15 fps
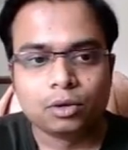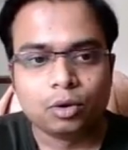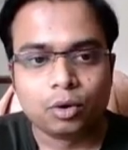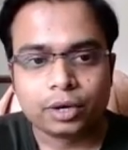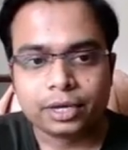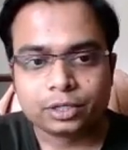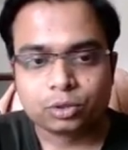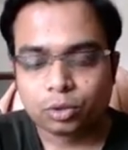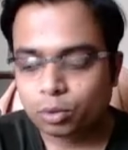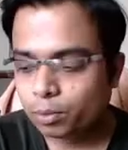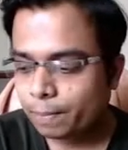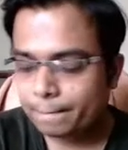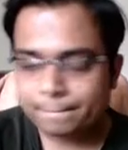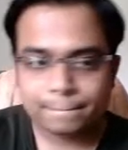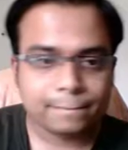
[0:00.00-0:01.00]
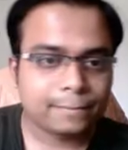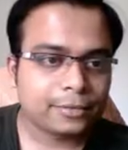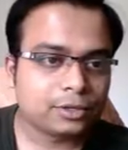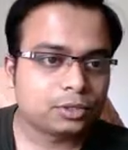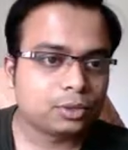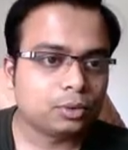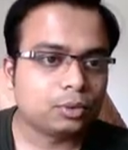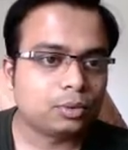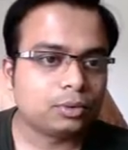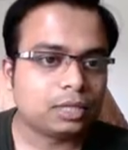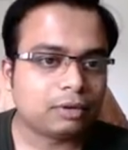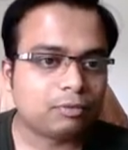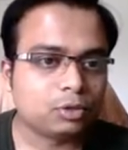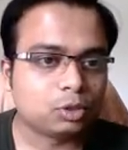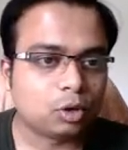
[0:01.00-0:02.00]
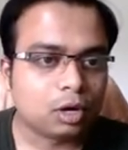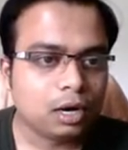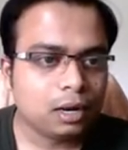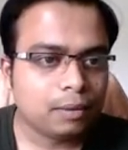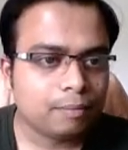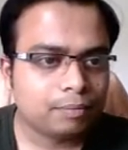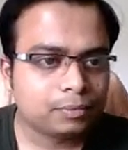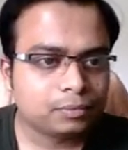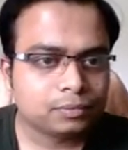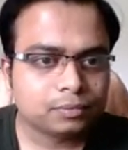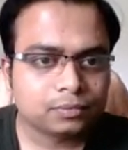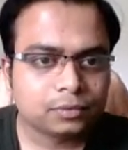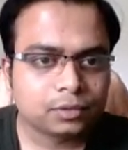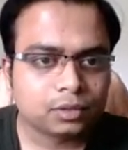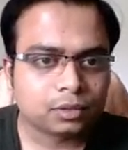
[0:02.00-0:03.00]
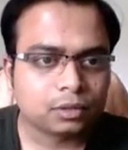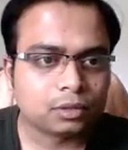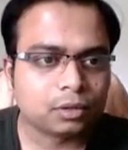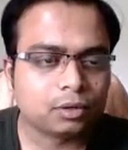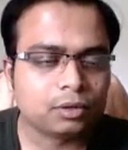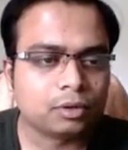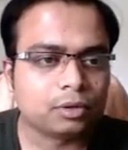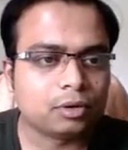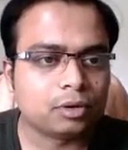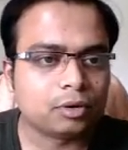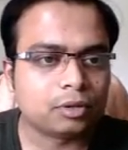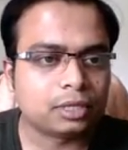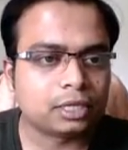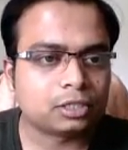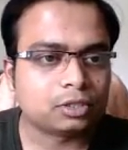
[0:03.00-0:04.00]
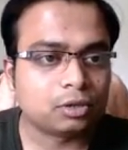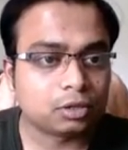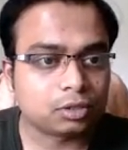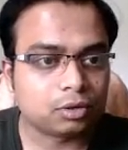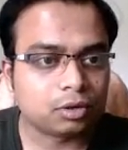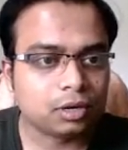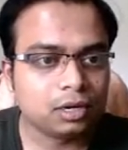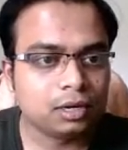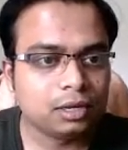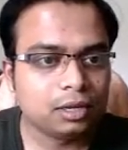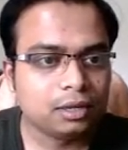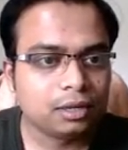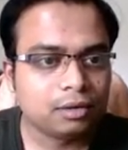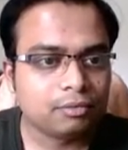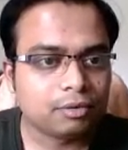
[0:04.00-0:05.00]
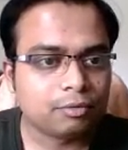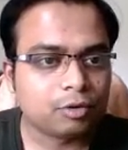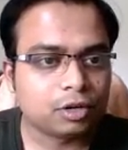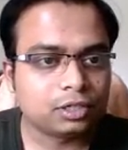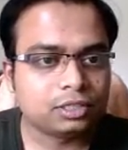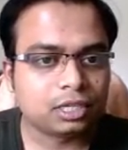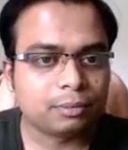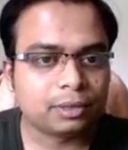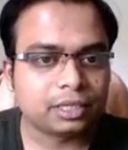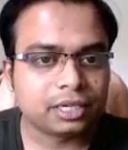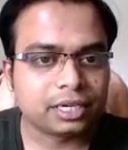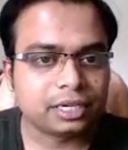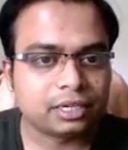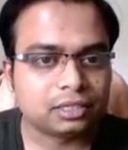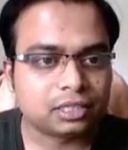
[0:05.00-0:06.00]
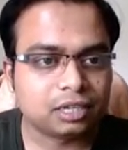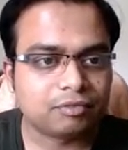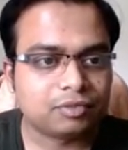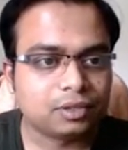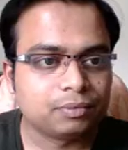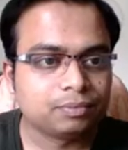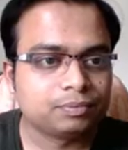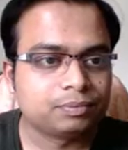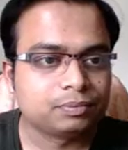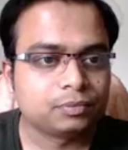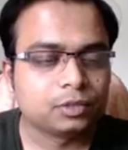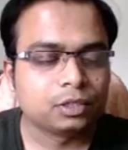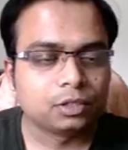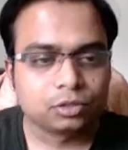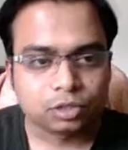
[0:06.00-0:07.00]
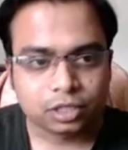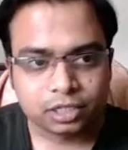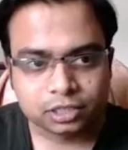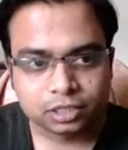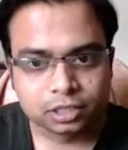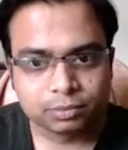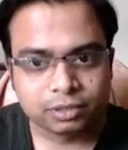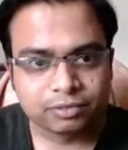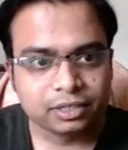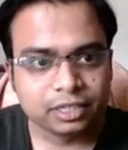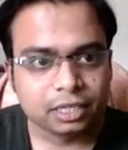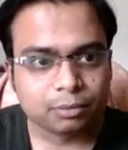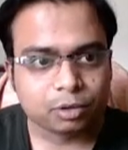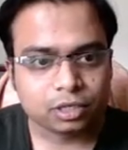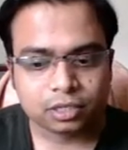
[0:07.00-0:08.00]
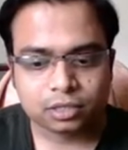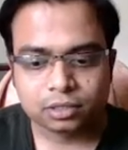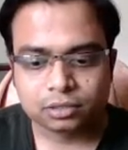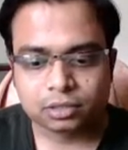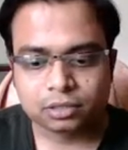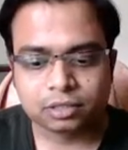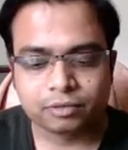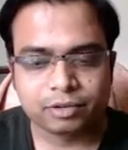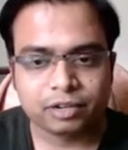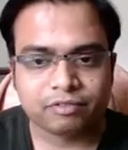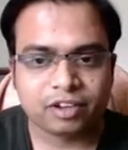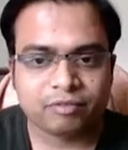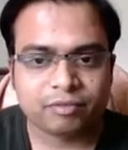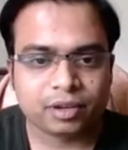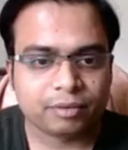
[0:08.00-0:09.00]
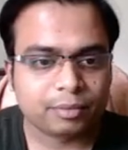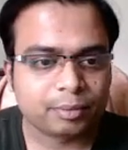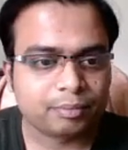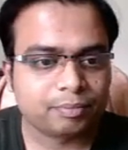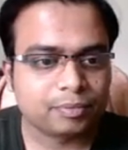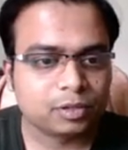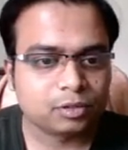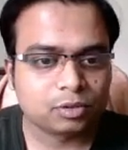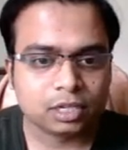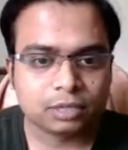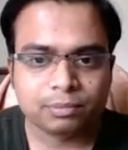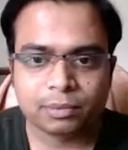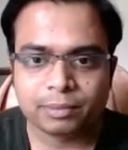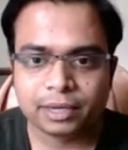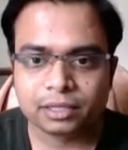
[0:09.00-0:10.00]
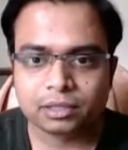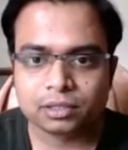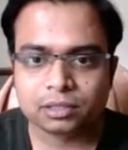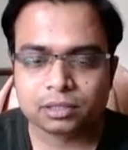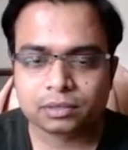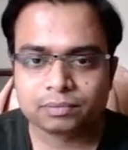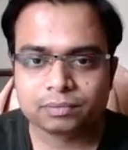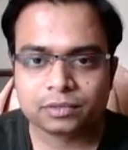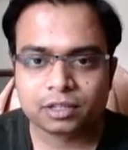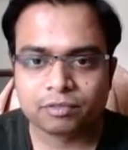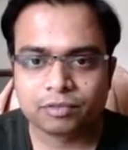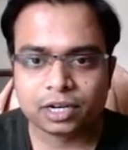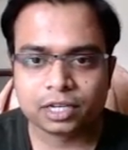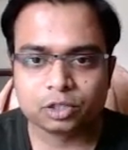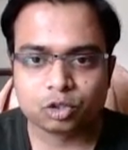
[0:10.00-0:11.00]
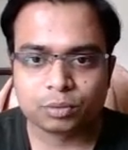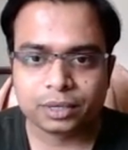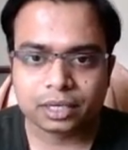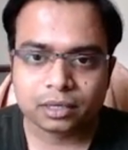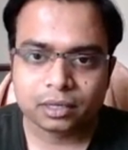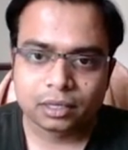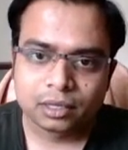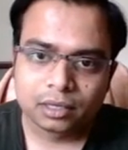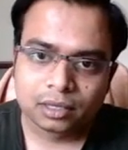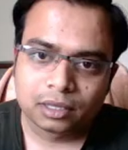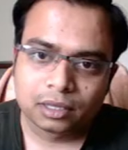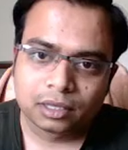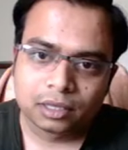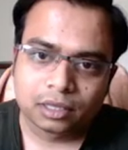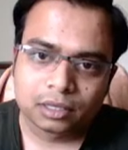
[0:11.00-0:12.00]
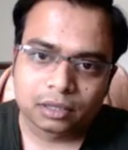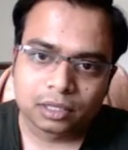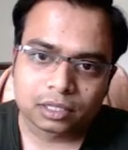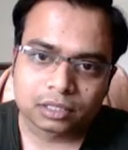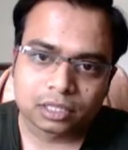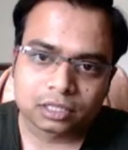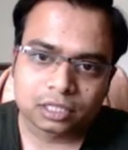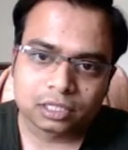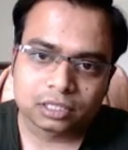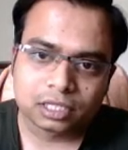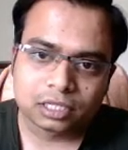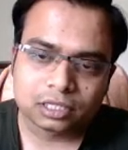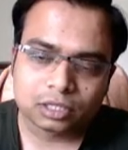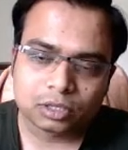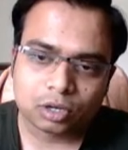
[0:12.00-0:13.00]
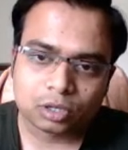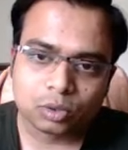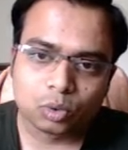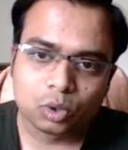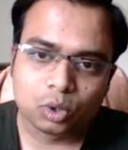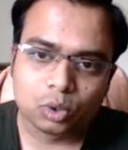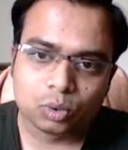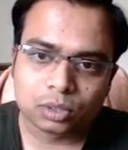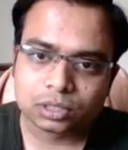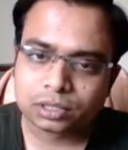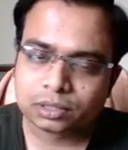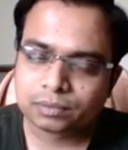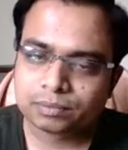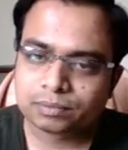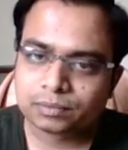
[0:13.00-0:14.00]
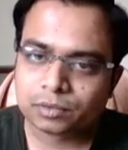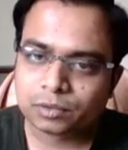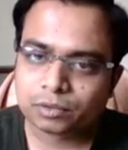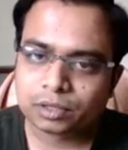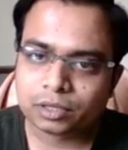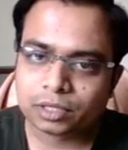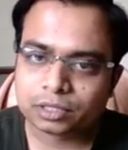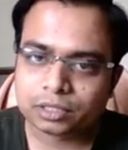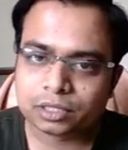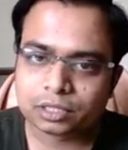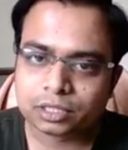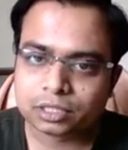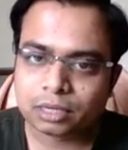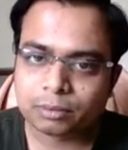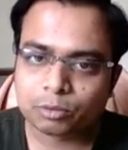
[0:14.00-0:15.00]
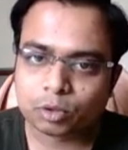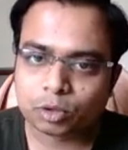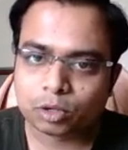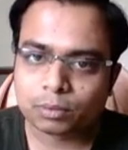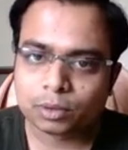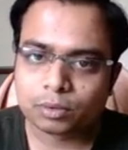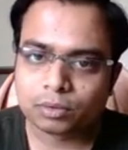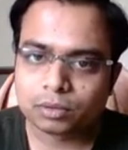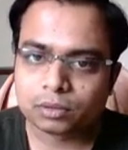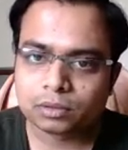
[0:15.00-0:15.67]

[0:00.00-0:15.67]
Okay, so that was all. No, that's not all. We've got some other data left. So the distance between their projectors is 75 mm. So let me make this. We are assuming this distance is not known to us. Okay, this distance I'm talking about.